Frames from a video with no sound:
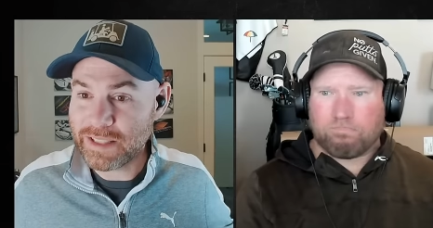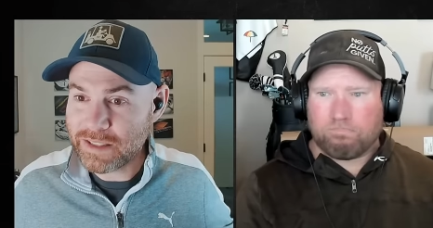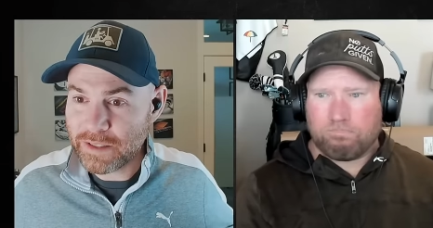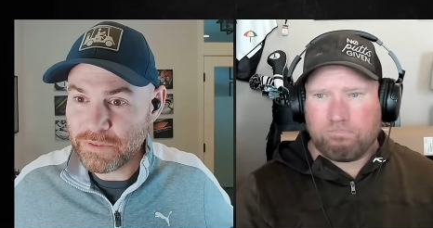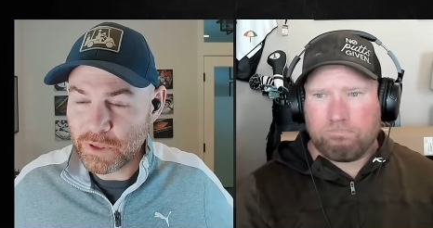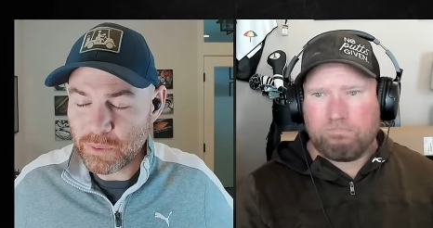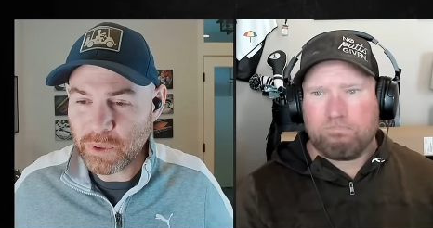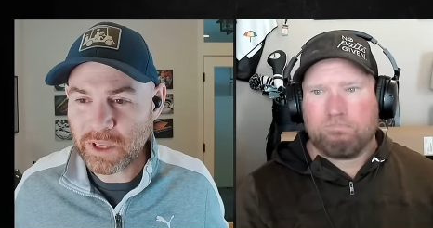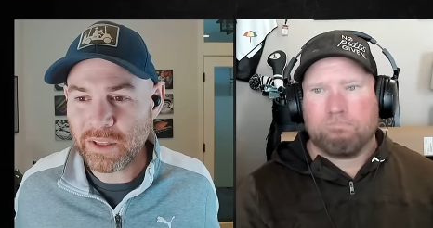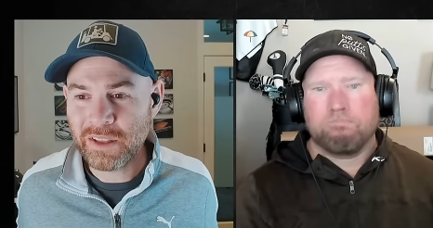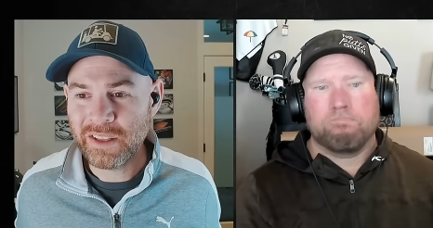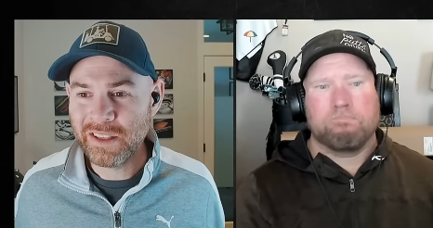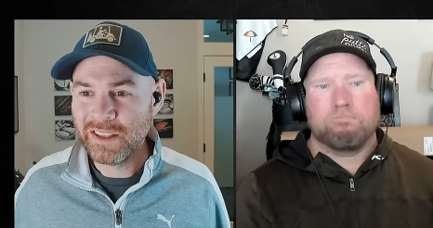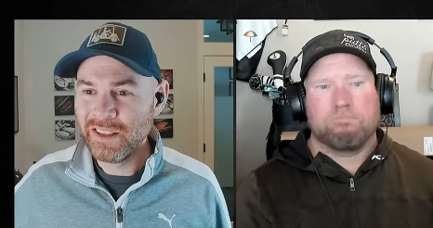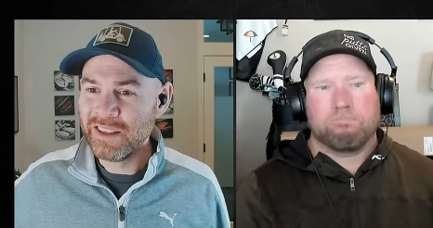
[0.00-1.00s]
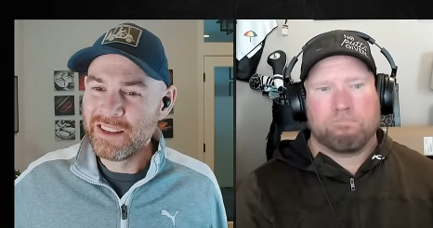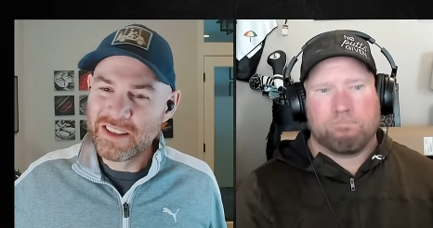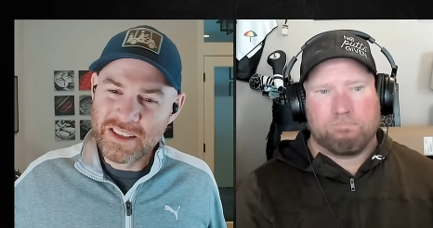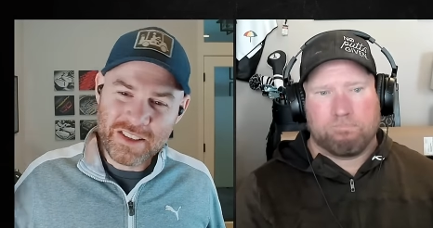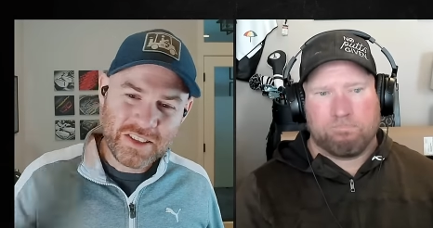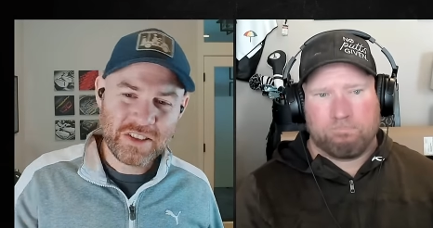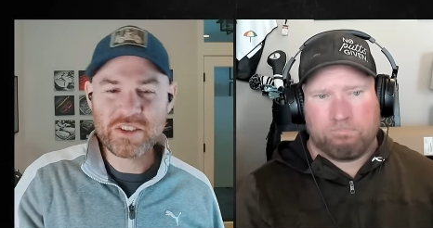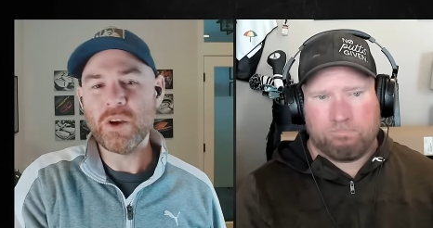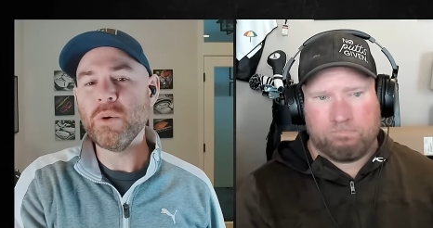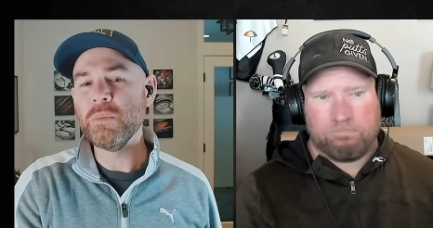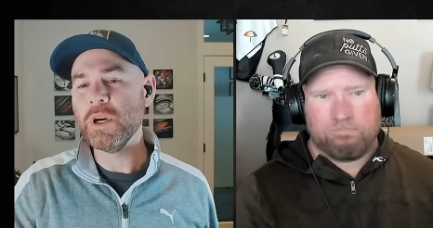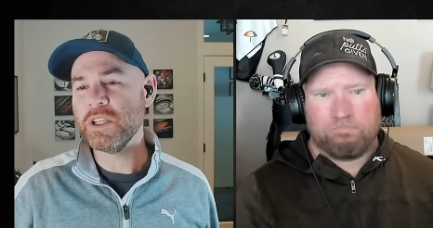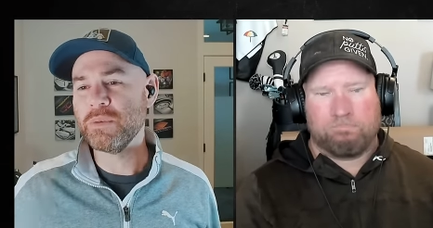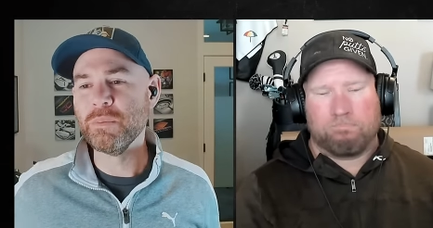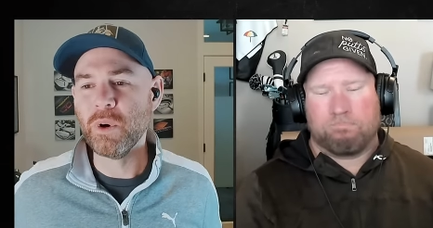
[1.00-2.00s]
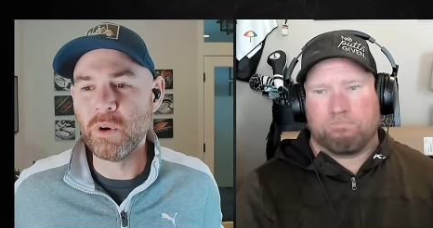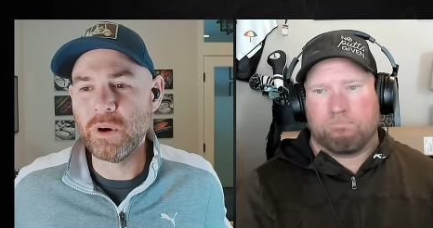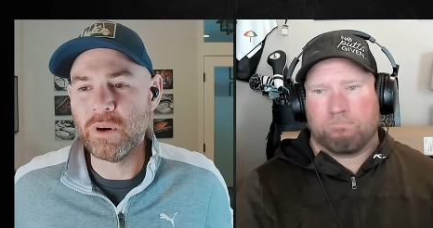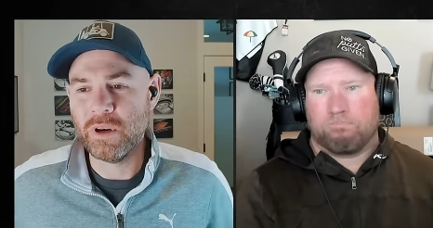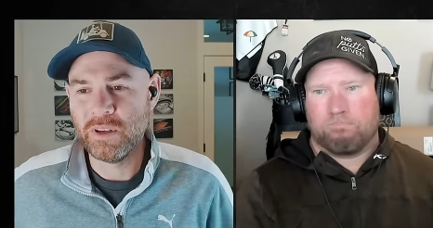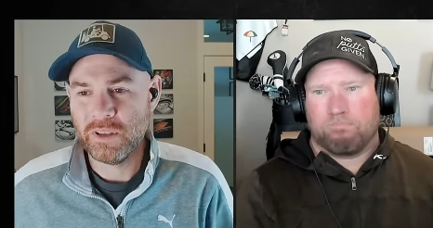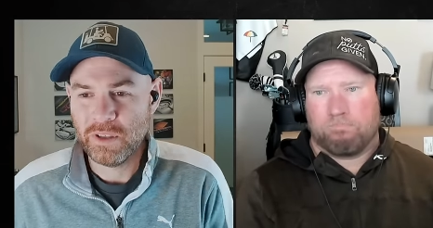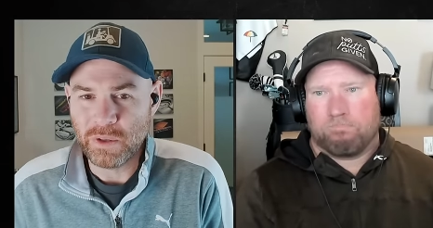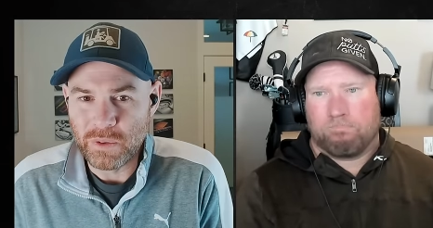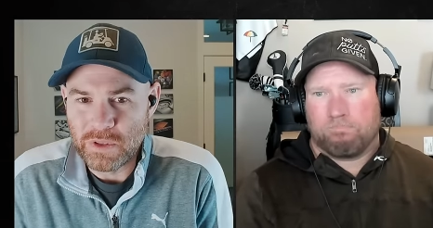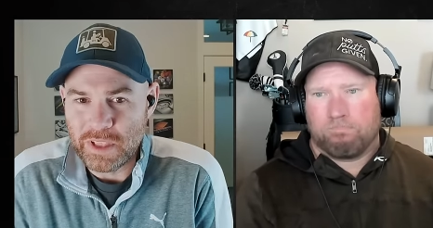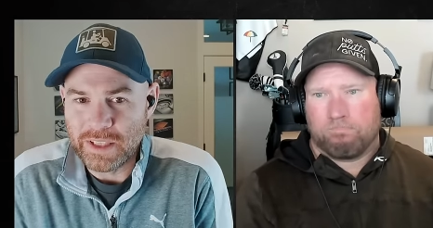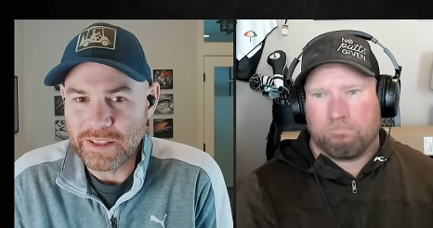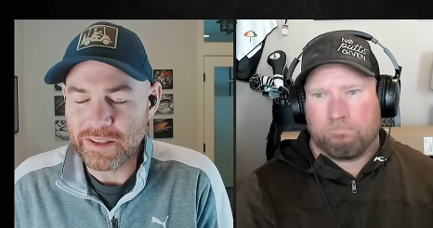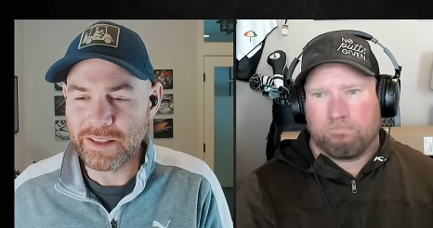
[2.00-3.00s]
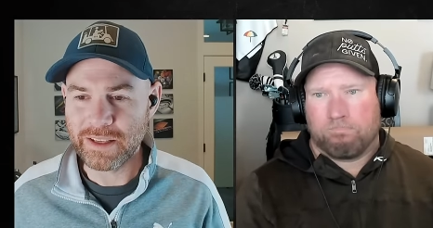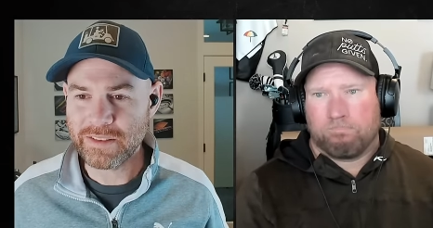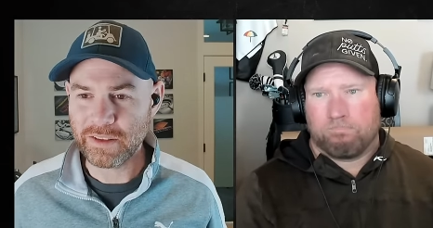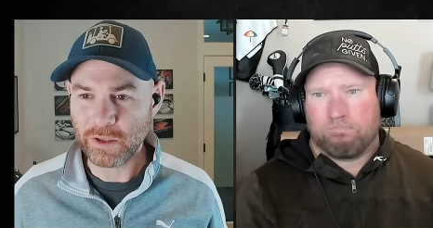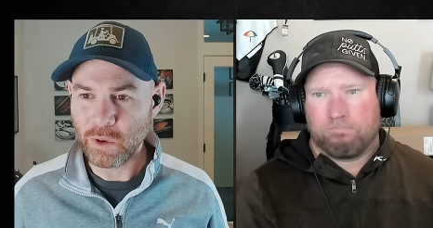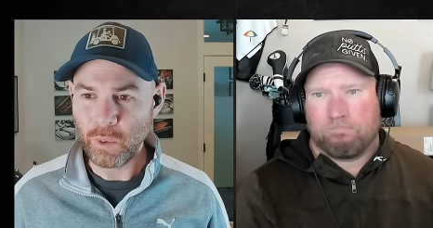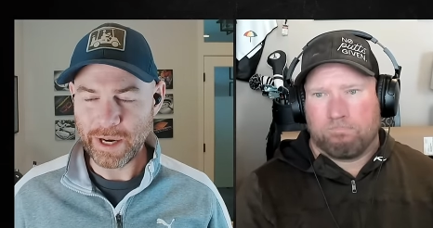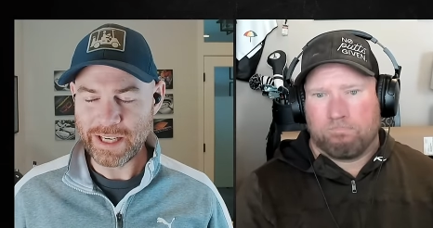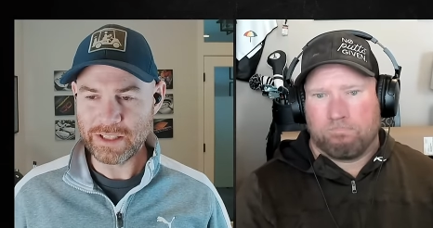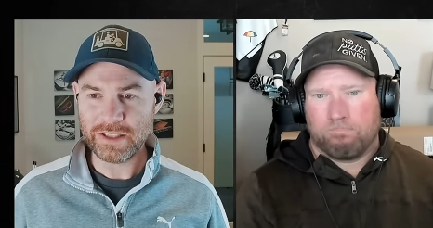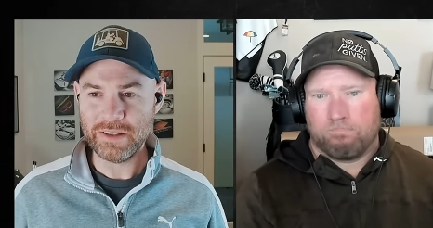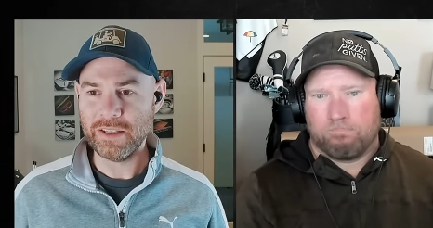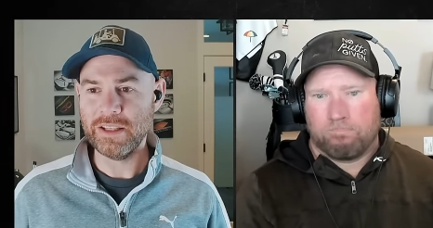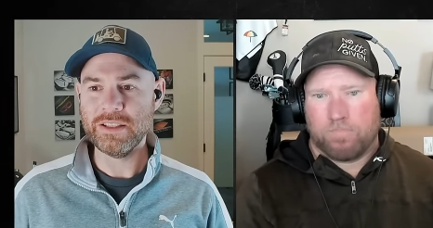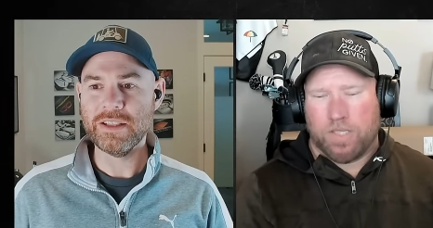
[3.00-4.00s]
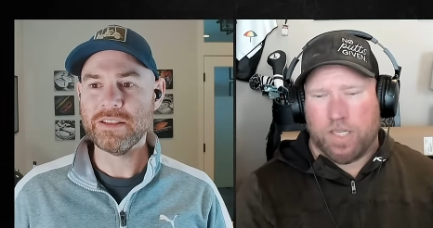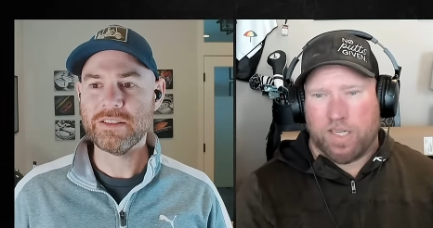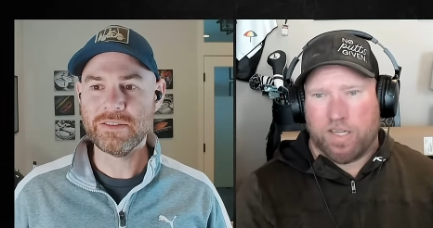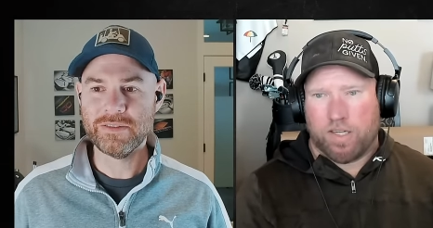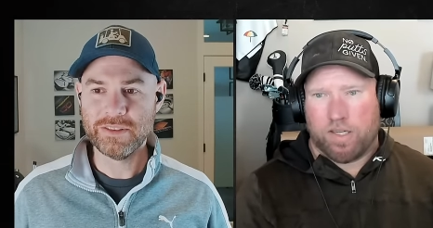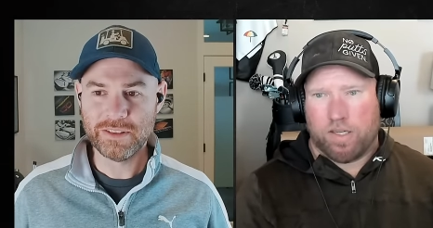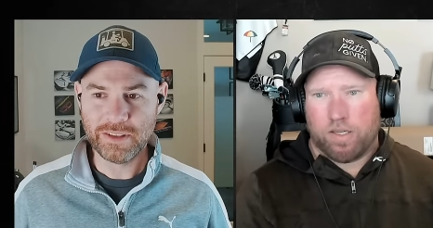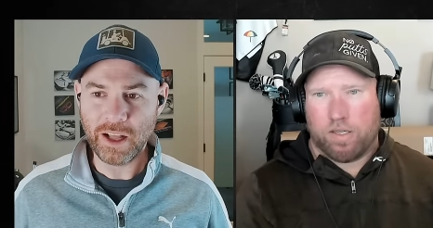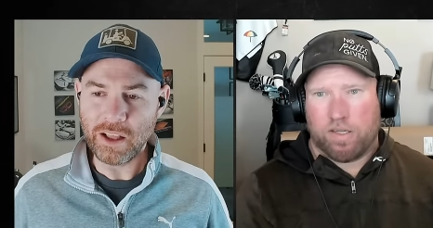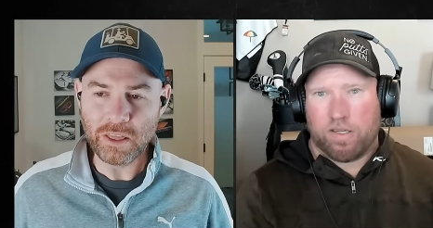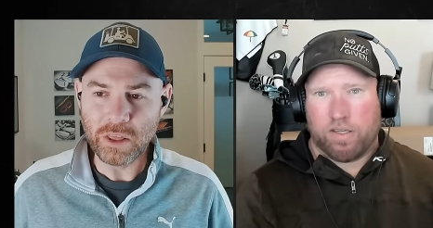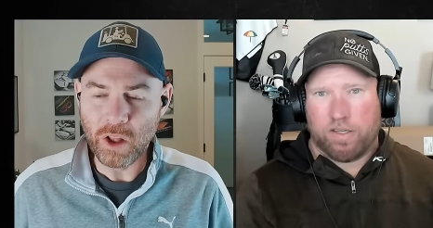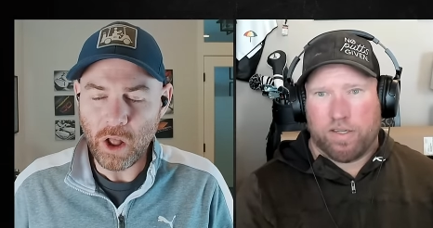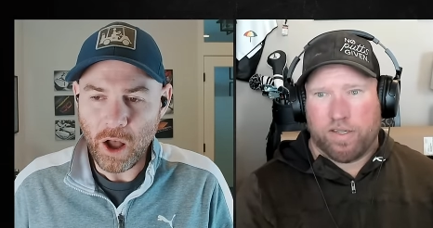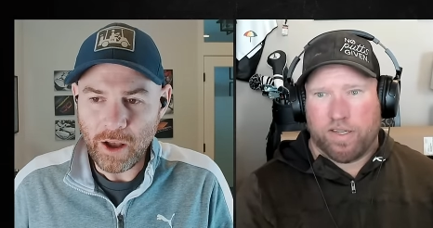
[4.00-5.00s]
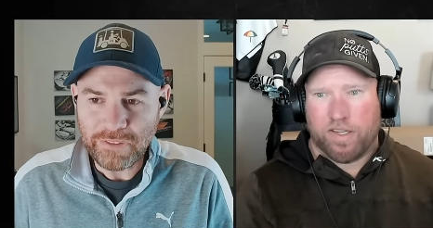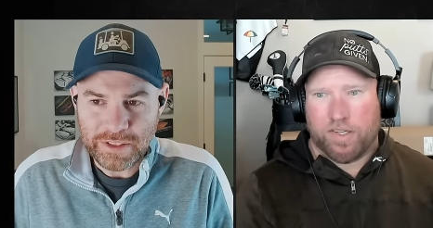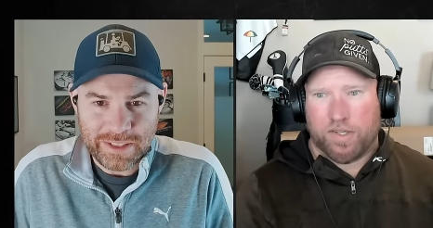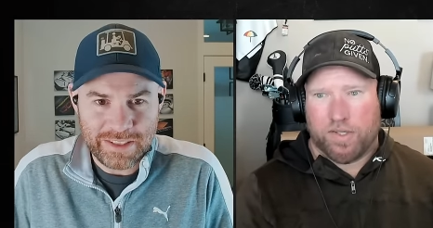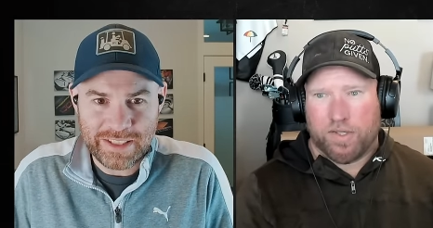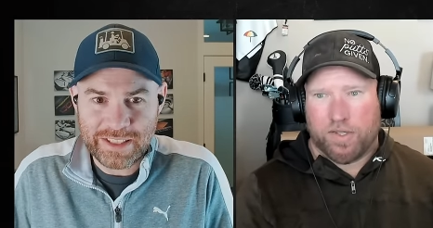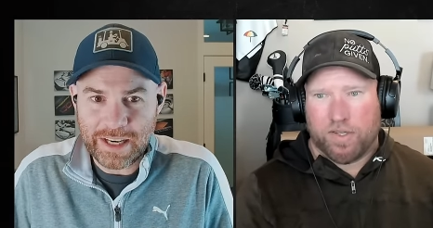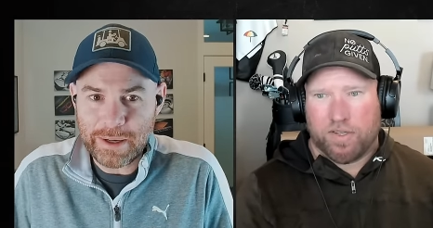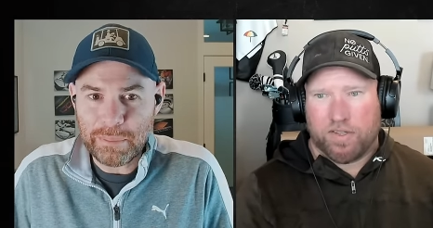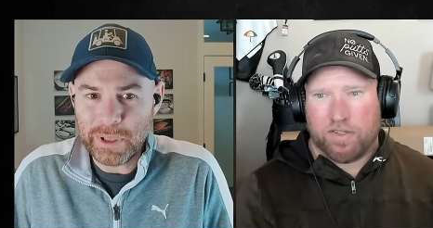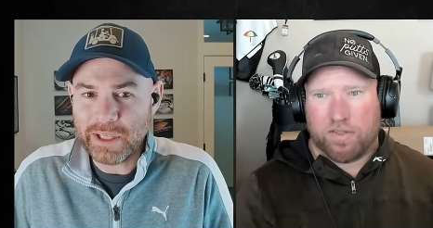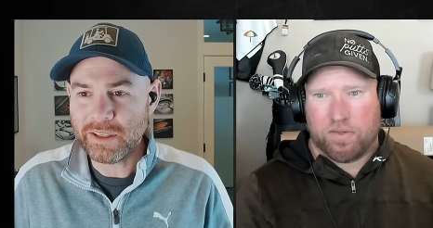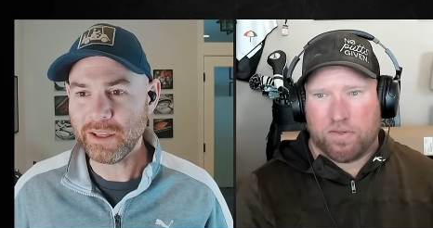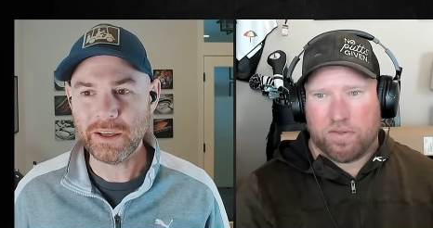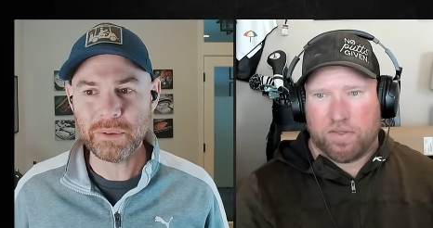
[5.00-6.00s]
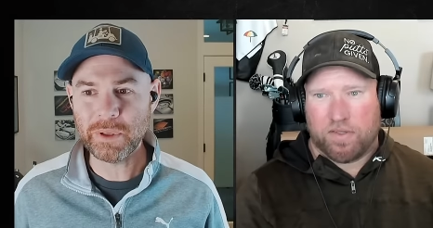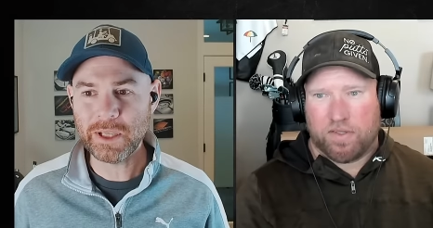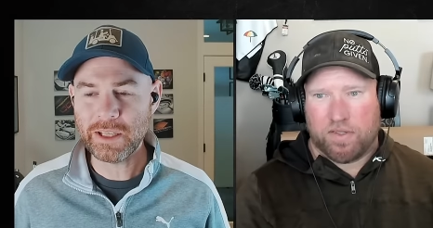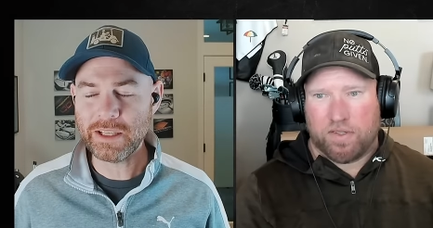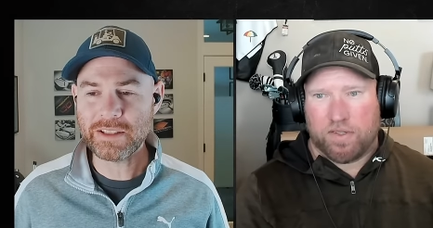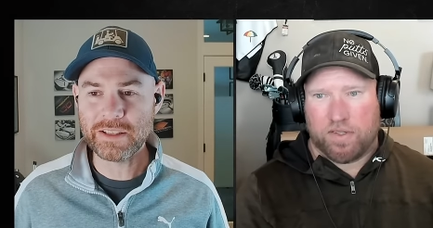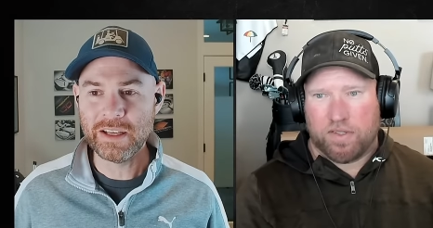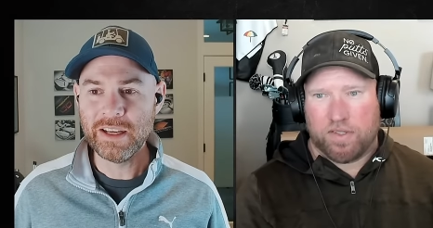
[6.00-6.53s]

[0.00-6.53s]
Speaker 1: if you will. So much more goes into this equation than just loft stamping. I mean, it's